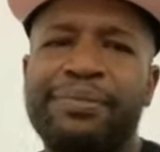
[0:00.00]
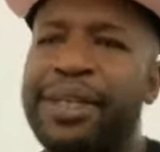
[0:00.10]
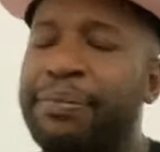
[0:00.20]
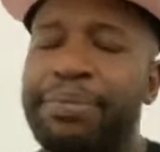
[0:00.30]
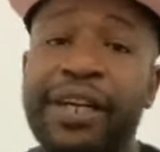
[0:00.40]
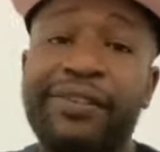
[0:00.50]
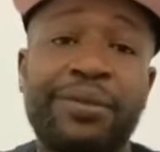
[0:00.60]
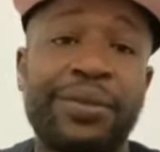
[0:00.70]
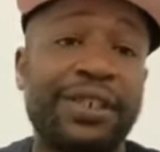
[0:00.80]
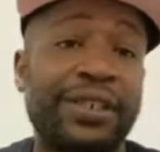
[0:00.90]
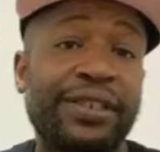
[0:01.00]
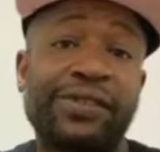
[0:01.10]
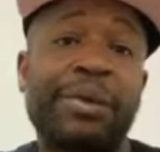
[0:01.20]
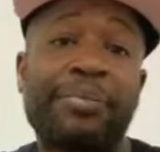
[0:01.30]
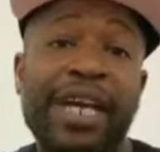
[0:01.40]
Being a parent was
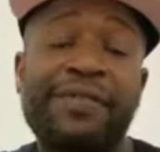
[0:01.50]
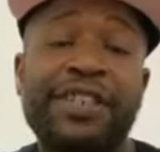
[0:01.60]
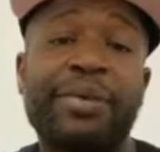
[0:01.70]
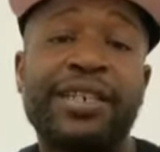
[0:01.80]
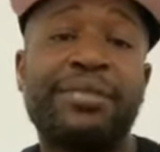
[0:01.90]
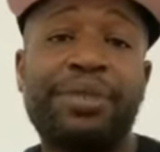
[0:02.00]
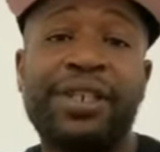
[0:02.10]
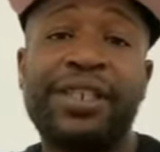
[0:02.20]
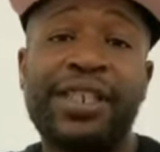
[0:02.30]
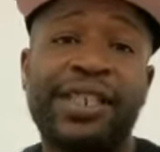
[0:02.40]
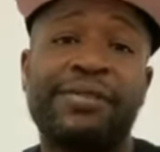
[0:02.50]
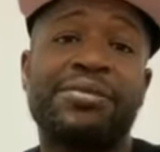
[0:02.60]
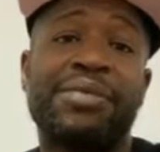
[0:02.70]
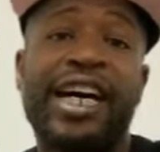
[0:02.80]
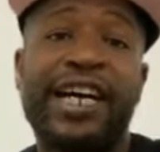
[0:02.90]
my main responsibility. That was
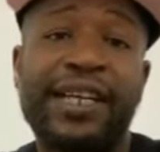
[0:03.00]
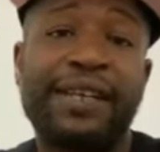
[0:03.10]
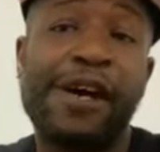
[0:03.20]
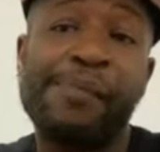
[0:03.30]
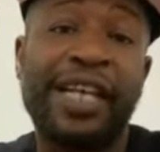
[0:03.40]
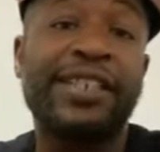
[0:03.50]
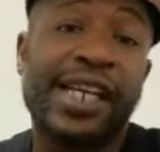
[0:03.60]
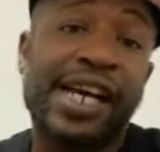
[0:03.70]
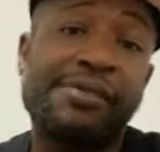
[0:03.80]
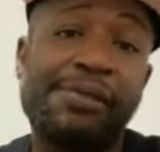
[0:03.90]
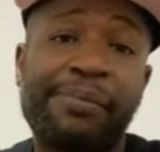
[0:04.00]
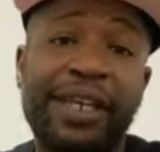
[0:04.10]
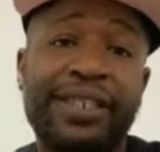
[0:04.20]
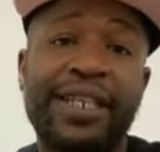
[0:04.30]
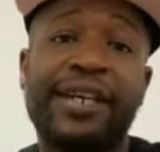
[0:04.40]
my main job, my
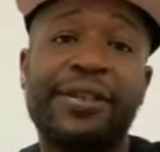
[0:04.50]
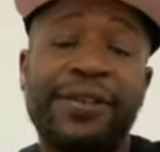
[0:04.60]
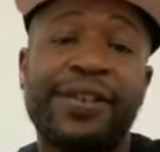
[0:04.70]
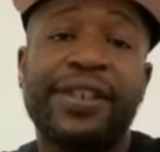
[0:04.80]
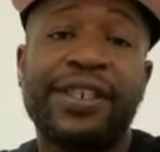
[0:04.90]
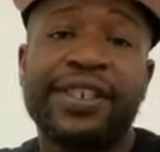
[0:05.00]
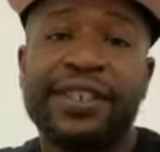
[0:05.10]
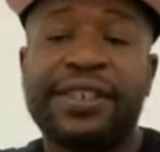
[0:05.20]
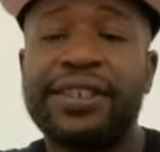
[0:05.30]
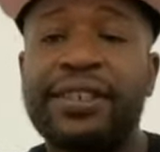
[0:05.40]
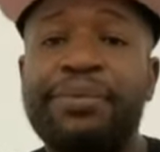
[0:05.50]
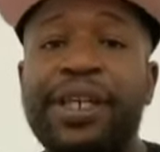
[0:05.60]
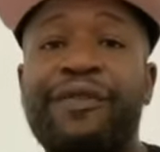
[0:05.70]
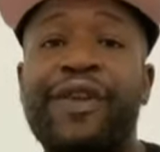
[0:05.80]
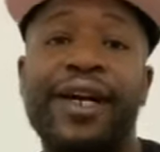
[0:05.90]
main title, was to be
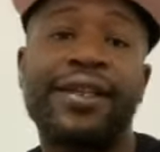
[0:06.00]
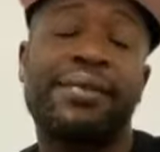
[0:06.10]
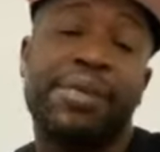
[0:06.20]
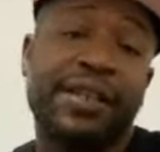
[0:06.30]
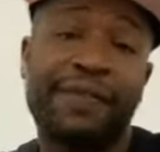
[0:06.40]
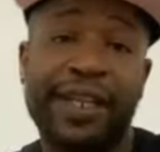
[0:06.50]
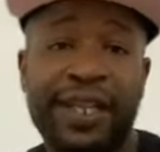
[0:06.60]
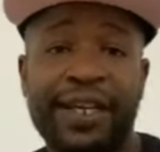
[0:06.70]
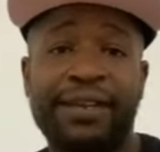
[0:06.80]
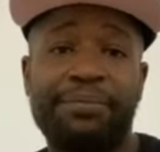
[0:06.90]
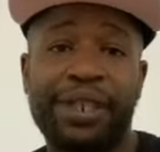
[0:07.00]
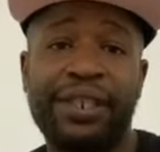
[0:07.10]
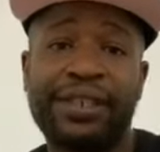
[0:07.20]
a father, the best father I can be.